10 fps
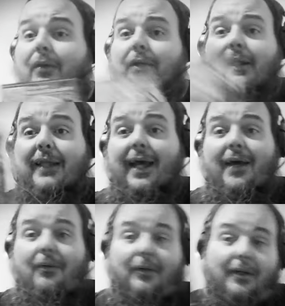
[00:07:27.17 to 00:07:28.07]
I couldn't get
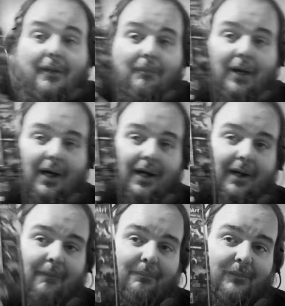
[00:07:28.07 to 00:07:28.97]
that out, but
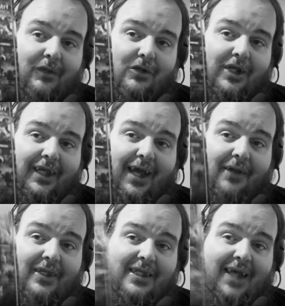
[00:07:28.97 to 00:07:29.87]
um, go check it
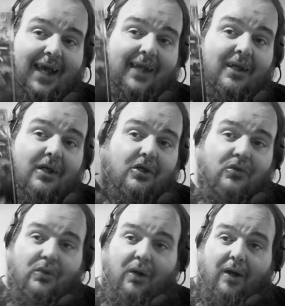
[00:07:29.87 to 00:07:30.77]
out. This guy
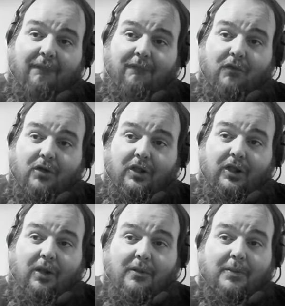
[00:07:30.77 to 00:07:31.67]
drew art for
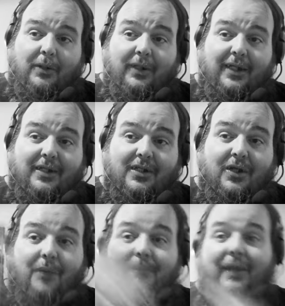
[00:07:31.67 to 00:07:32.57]
the Garbage Pail Kids,
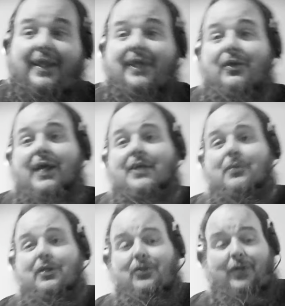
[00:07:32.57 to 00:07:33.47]
so I think you
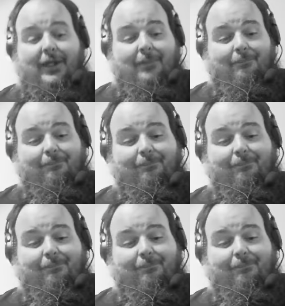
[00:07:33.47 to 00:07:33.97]
guys will enjoy it.